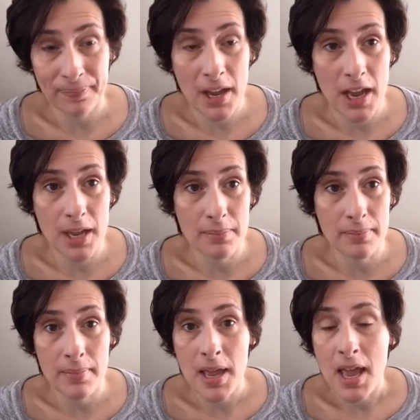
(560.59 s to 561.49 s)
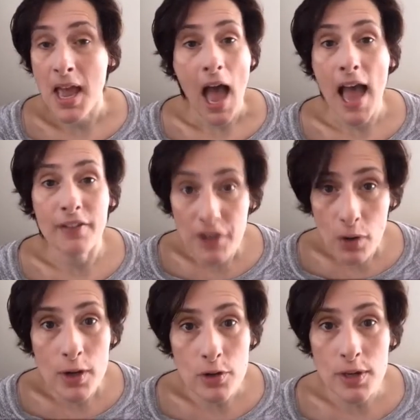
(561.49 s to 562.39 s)
I have
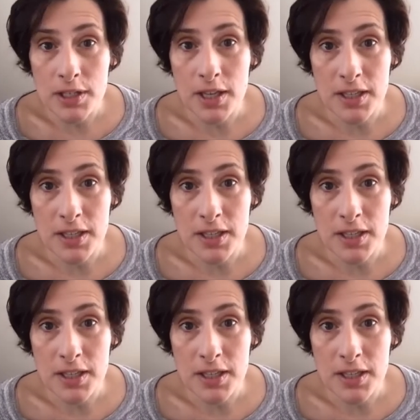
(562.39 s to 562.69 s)
no interest